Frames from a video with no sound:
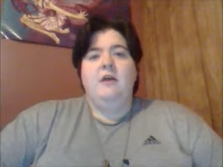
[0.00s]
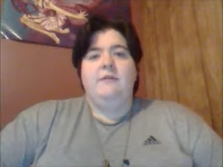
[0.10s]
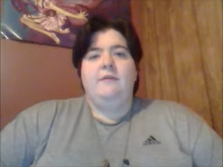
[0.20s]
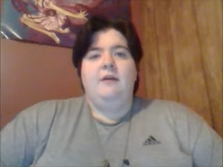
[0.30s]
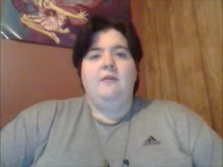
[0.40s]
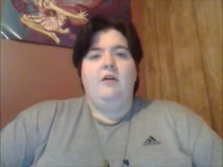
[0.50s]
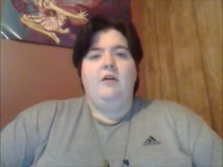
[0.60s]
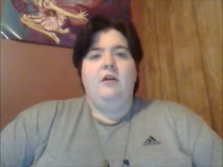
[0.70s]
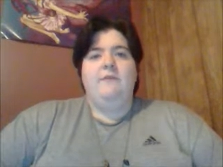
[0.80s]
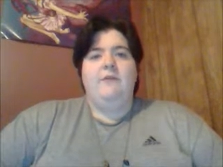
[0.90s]
That
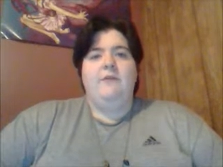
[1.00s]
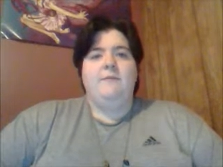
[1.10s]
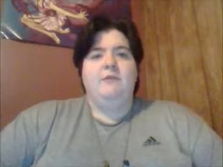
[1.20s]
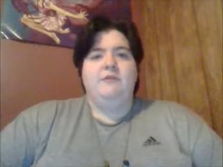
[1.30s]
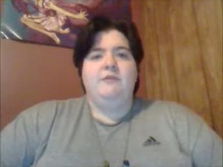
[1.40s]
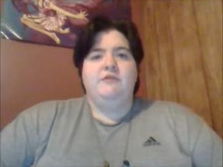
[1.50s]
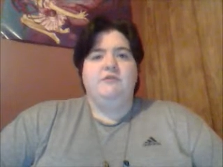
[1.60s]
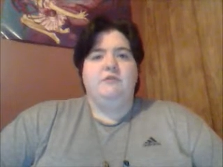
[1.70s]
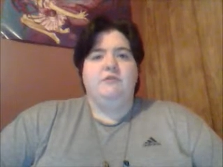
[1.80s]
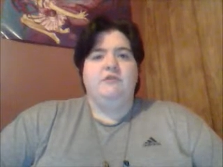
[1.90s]
all of our pollution
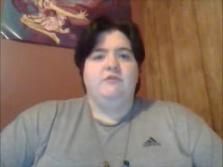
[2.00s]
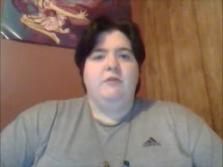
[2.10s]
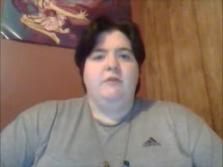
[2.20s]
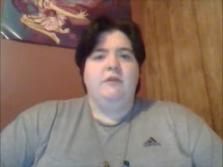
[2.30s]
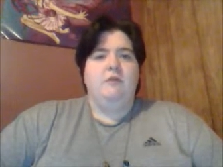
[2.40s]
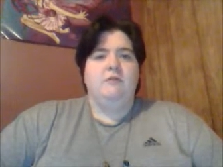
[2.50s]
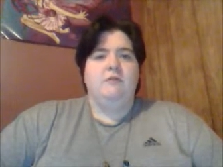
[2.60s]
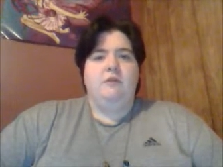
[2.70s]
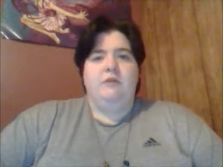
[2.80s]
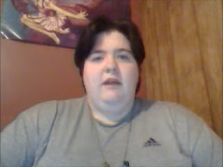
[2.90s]
will destroy the
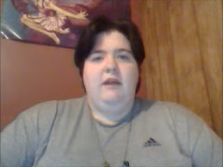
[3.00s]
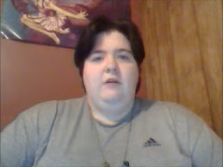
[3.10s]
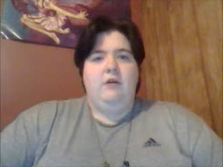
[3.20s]
ozone layer,